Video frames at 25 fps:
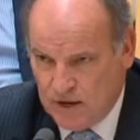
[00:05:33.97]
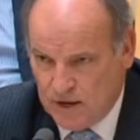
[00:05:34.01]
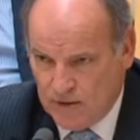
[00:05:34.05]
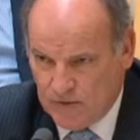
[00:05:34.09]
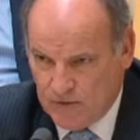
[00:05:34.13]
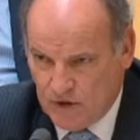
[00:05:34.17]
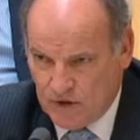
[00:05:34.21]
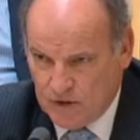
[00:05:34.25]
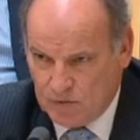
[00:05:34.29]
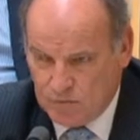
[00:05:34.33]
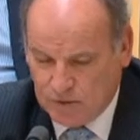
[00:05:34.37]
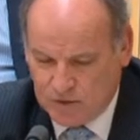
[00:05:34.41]

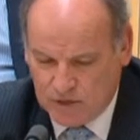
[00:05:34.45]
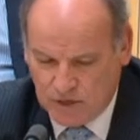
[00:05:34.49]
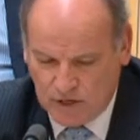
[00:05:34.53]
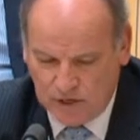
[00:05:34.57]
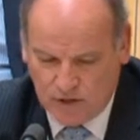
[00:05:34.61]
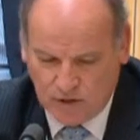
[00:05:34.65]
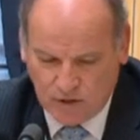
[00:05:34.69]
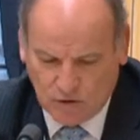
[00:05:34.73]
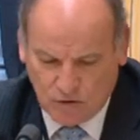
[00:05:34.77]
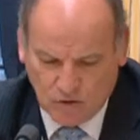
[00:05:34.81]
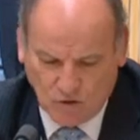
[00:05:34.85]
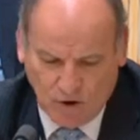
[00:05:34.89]
And those
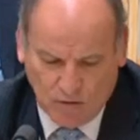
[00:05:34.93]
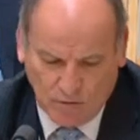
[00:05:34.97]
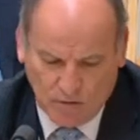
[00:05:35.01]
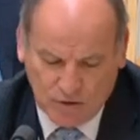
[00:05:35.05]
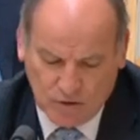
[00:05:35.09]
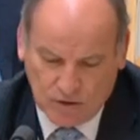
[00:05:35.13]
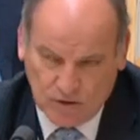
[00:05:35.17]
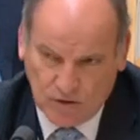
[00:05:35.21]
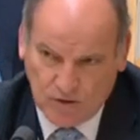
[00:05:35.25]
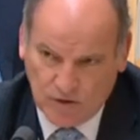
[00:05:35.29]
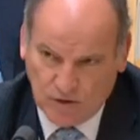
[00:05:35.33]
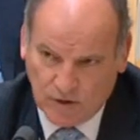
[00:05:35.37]
particular
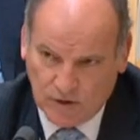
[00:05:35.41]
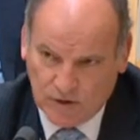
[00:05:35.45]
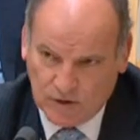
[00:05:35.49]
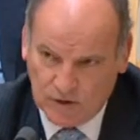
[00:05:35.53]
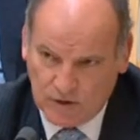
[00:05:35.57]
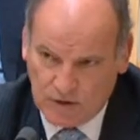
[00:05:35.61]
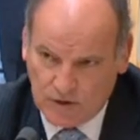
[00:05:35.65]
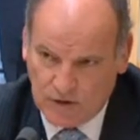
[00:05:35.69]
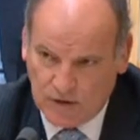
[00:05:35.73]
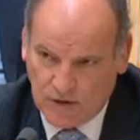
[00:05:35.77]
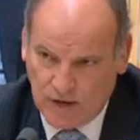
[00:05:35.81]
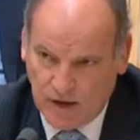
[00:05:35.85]
drometers are
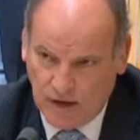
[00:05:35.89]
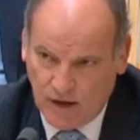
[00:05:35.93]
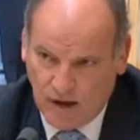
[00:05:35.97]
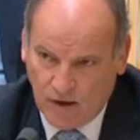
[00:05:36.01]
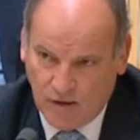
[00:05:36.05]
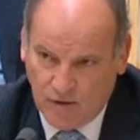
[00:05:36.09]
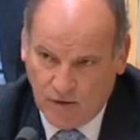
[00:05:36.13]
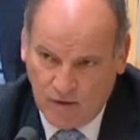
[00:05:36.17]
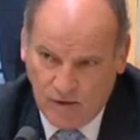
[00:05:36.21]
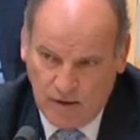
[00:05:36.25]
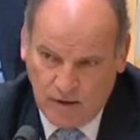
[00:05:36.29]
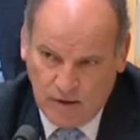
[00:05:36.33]
just
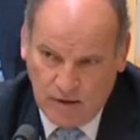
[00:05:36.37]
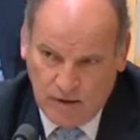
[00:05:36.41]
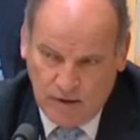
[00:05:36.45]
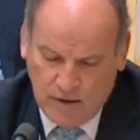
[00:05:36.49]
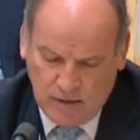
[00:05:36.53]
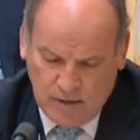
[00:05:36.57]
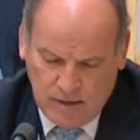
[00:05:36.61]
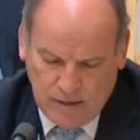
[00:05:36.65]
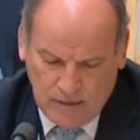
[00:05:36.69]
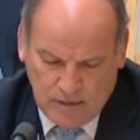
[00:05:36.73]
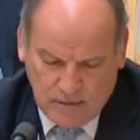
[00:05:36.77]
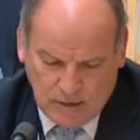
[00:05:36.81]
now
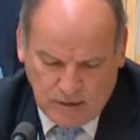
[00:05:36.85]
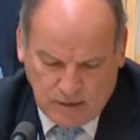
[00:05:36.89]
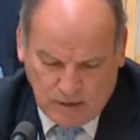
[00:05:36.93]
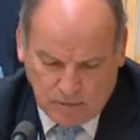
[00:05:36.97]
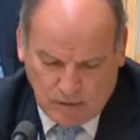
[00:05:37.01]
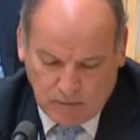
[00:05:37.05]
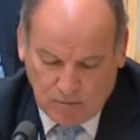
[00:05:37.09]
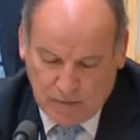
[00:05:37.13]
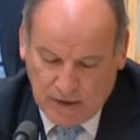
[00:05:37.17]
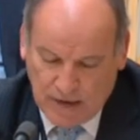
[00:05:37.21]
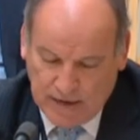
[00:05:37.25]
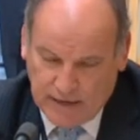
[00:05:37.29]

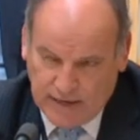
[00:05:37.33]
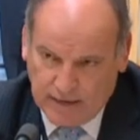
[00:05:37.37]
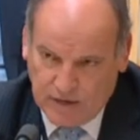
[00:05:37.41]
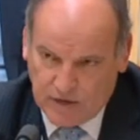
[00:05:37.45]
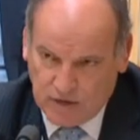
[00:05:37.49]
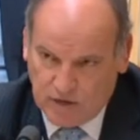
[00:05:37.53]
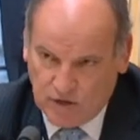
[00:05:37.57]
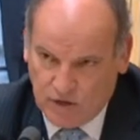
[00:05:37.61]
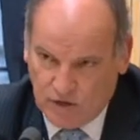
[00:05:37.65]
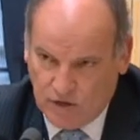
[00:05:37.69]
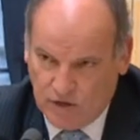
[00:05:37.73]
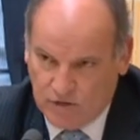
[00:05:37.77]
coming back
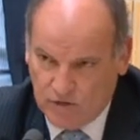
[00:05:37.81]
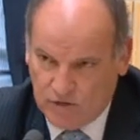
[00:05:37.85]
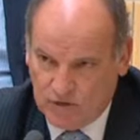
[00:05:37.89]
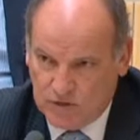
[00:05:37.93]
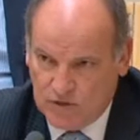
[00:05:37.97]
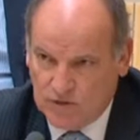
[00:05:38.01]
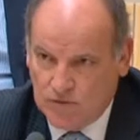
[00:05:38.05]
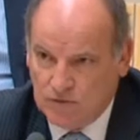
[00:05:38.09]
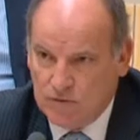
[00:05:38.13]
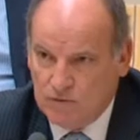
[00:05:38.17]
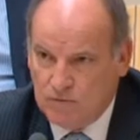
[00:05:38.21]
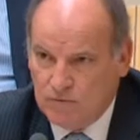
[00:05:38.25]
into
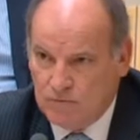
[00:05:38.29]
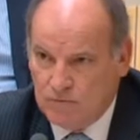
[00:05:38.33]
service